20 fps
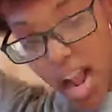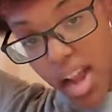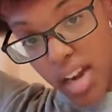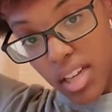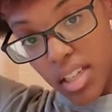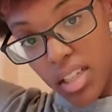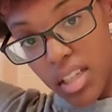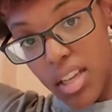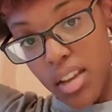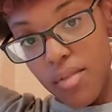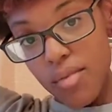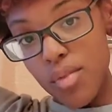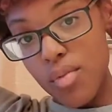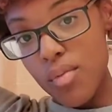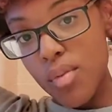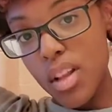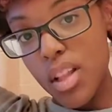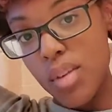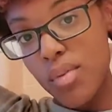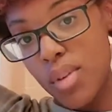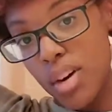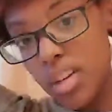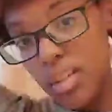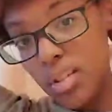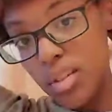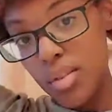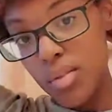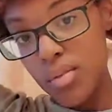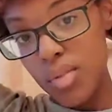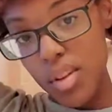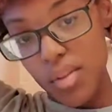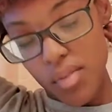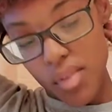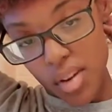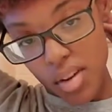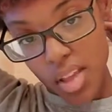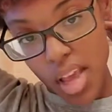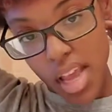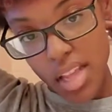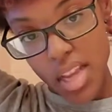honestly, if you really wanted to, if
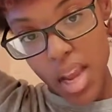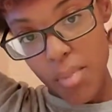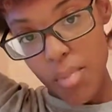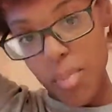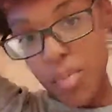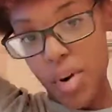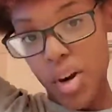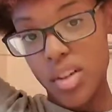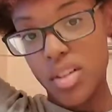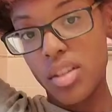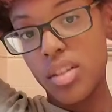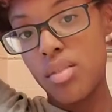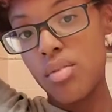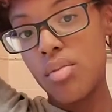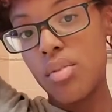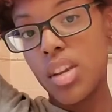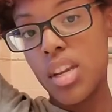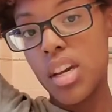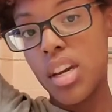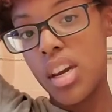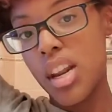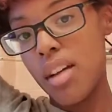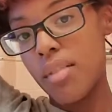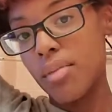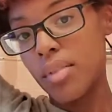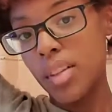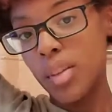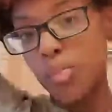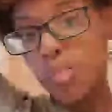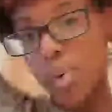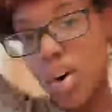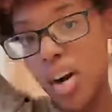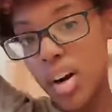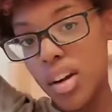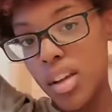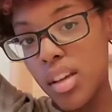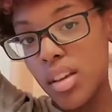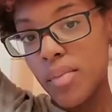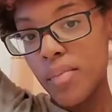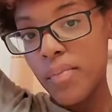you're that type of person, you can definitely
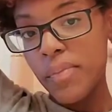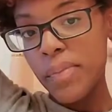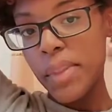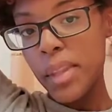part it.